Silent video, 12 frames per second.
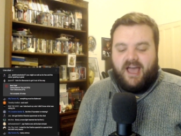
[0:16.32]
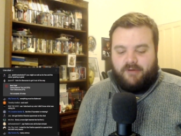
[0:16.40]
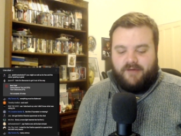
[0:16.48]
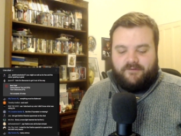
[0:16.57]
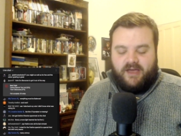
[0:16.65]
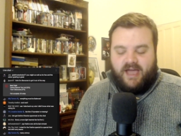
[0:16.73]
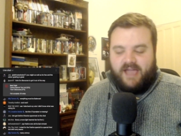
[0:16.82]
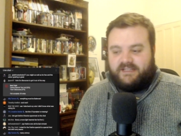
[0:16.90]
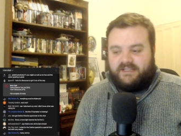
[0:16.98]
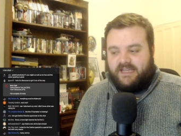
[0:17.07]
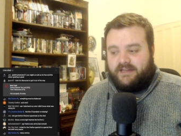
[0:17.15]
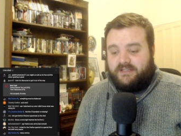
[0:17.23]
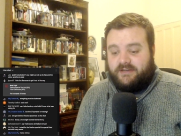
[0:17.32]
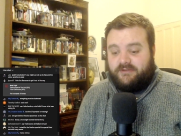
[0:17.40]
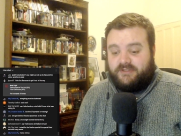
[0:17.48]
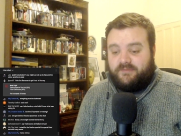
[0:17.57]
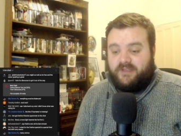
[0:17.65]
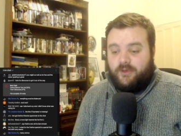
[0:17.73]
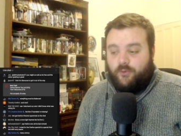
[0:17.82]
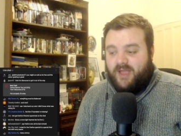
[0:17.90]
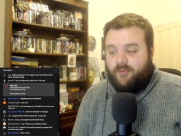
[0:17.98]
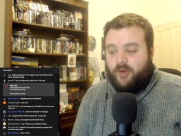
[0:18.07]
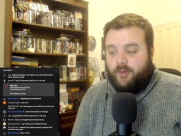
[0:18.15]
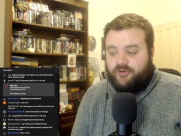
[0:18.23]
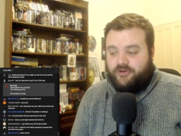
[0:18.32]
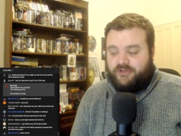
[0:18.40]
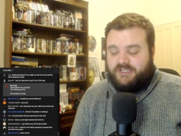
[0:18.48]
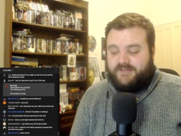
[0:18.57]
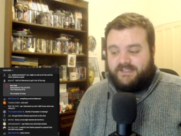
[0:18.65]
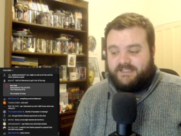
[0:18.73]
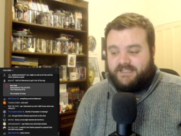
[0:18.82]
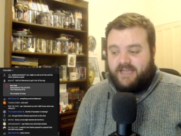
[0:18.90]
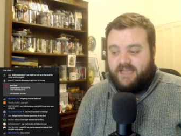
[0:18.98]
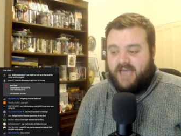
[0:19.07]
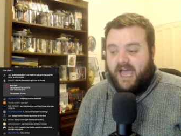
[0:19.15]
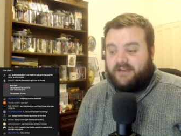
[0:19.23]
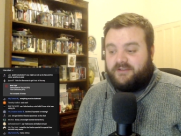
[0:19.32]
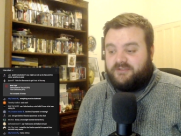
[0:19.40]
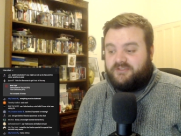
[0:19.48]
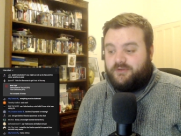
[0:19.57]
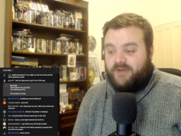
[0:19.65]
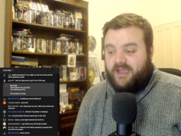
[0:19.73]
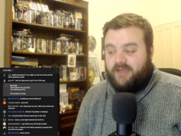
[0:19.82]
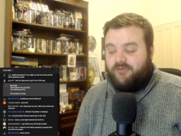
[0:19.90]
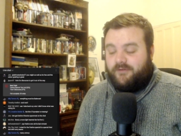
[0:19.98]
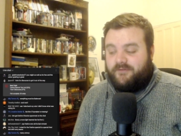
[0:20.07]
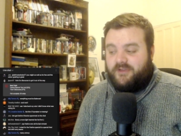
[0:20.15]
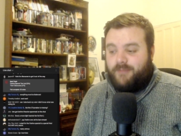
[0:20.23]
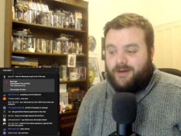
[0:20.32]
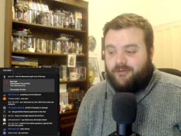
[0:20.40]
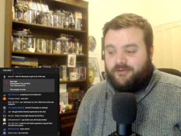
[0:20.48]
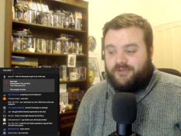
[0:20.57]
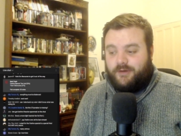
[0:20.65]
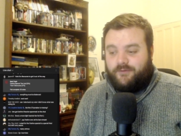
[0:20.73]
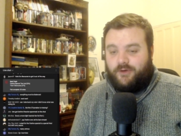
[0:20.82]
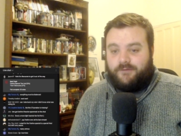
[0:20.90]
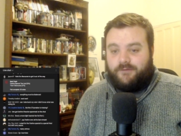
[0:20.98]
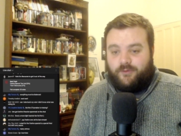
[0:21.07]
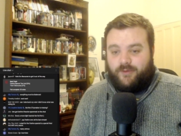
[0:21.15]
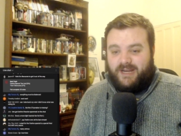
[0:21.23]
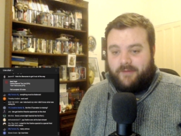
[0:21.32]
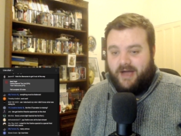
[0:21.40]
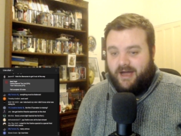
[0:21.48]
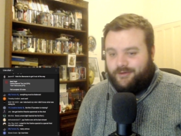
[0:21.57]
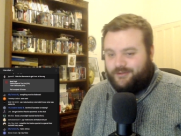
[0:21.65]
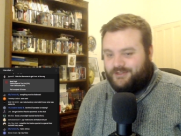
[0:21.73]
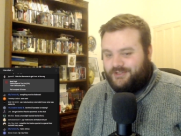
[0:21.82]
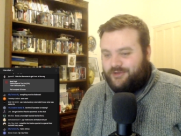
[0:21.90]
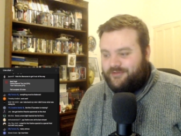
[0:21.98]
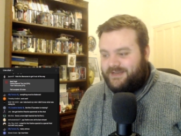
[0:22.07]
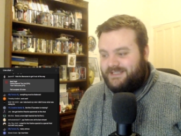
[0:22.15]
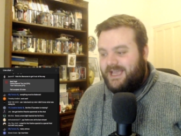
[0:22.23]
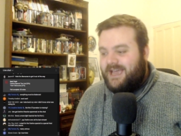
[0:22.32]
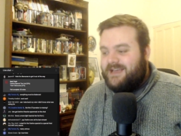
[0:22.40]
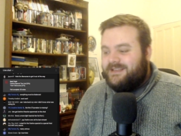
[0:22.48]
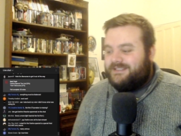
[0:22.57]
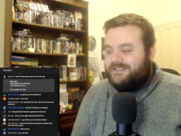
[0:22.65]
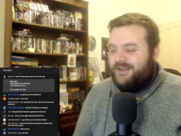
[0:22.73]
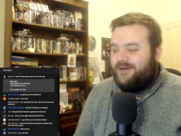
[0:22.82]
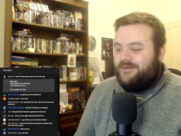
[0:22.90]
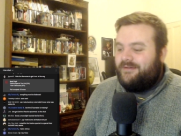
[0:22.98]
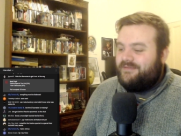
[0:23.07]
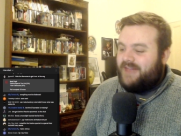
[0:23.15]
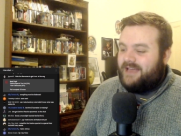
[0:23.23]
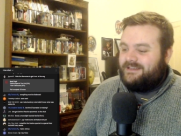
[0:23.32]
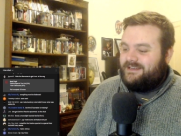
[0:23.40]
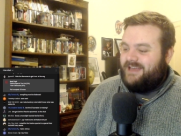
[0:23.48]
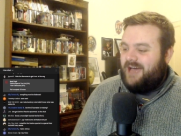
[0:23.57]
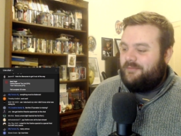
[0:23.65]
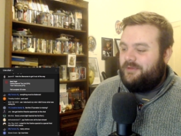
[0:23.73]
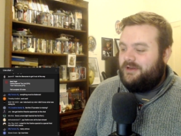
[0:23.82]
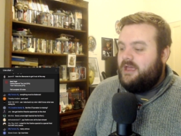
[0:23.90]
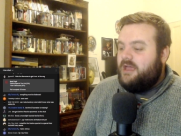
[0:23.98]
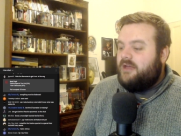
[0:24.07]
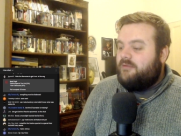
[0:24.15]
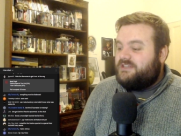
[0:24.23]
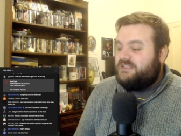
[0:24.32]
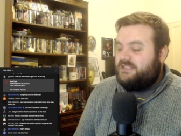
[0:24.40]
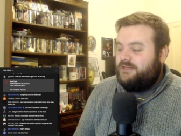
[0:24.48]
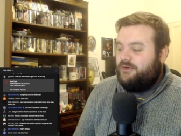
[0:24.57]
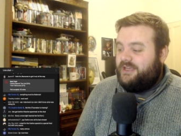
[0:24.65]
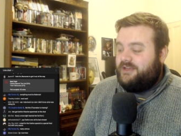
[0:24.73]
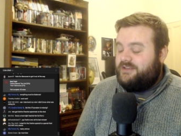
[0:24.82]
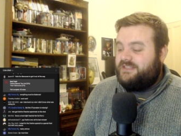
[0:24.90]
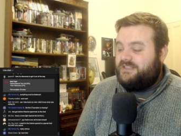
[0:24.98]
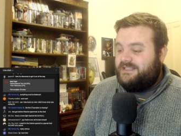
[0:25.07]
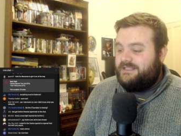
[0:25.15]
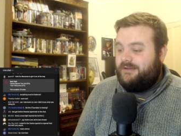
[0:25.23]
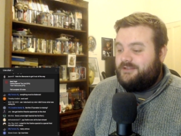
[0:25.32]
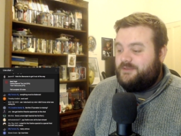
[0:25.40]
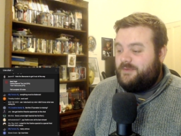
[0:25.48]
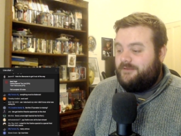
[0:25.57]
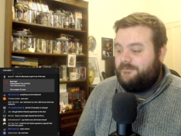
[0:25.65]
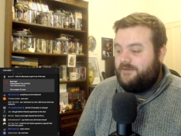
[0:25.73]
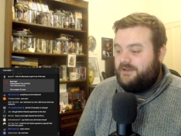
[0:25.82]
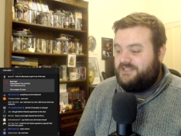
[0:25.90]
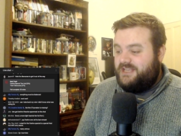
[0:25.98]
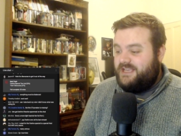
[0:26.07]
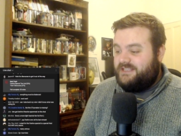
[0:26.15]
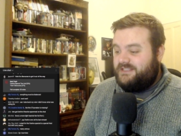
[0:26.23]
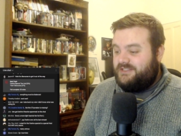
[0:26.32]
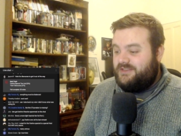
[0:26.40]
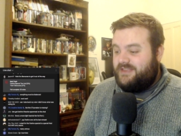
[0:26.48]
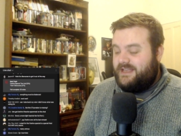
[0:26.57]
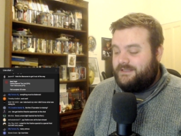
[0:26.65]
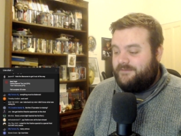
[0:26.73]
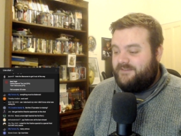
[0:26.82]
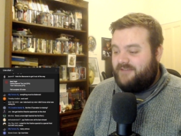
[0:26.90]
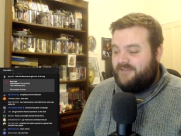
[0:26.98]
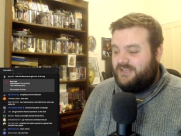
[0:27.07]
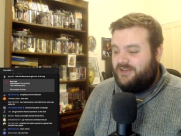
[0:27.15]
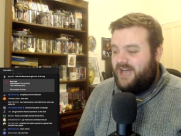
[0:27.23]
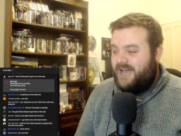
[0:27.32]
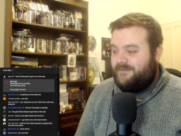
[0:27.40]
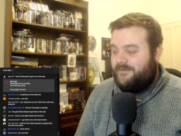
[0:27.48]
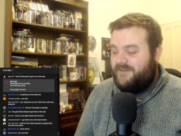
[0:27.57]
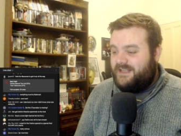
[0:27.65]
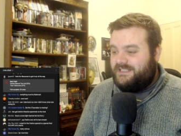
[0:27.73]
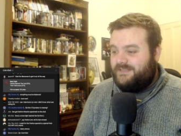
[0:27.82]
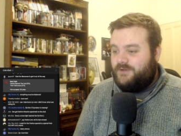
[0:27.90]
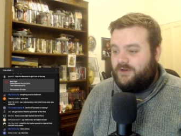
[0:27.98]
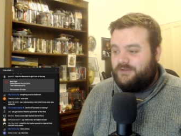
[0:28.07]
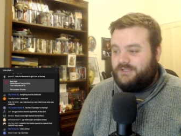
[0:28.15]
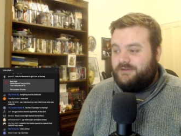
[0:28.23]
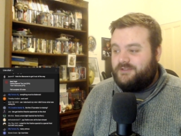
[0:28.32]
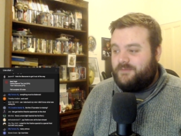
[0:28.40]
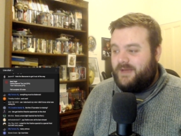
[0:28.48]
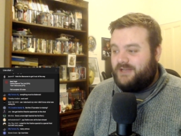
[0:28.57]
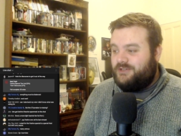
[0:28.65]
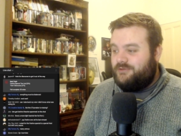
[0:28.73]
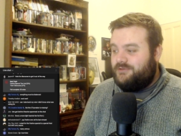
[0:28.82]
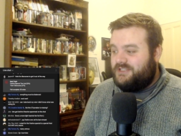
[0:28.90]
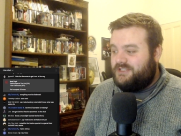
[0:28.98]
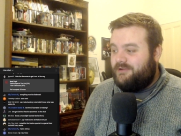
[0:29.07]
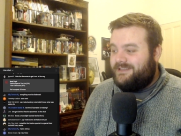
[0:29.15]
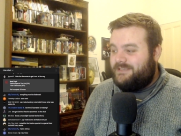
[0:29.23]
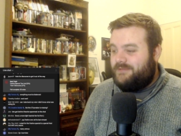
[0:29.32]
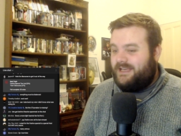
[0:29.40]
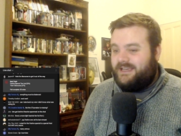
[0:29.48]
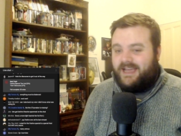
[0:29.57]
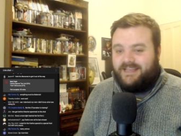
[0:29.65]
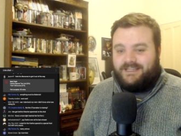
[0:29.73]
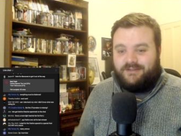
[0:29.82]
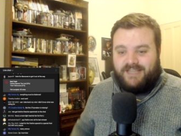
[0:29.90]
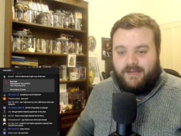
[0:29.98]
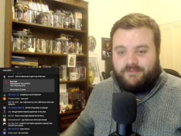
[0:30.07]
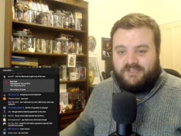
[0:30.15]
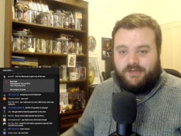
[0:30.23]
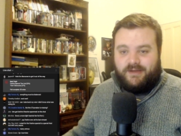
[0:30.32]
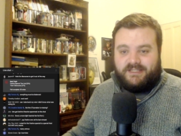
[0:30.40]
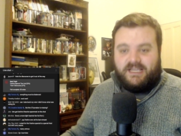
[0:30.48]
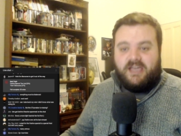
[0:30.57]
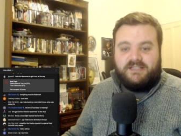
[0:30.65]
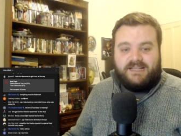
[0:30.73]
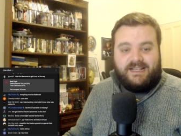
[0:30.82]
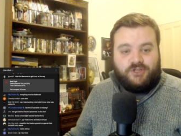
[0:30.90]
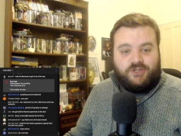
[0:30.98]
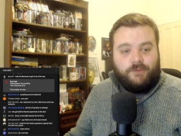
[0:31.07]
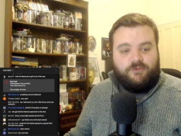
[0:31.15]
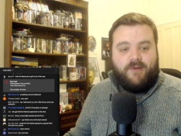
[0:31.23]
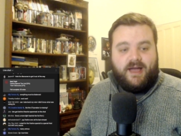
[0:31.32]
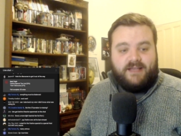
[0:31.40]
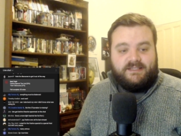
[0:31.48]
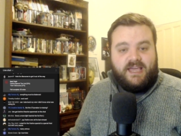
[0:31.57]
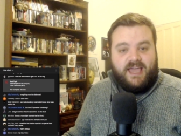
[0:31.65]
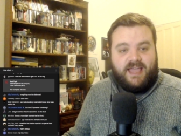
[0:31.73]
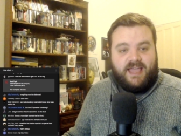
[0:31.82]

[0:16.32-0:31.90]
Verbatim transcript: However, I decided to do something way more productive instead and do a review marathon of all of the William Hartnell stories. So that didn't happen, which is annoying because this is going to be the first year since 2005 to not have a festive Doctor Who special, so it seemed like an ideal time to do it. So let's compromise.